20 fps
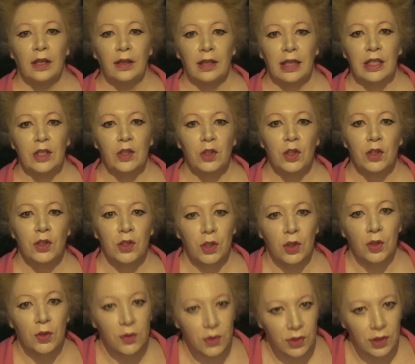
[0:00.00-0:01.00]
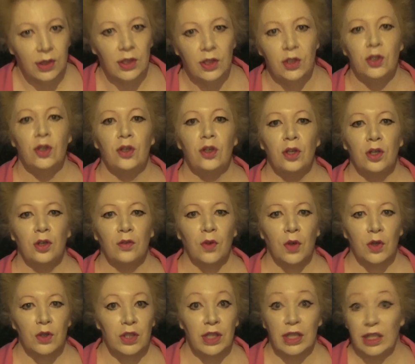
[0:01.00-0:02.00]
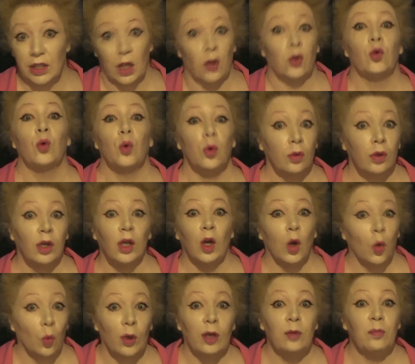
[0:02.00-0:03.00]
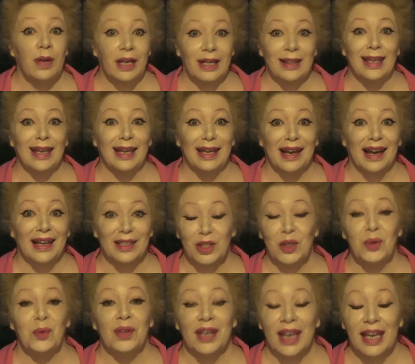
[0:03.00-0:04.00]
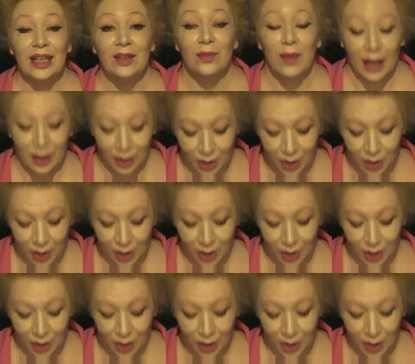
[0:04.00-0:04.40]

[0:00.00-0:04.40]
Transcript: these new students and this new university because I thought we'd be there until the end of our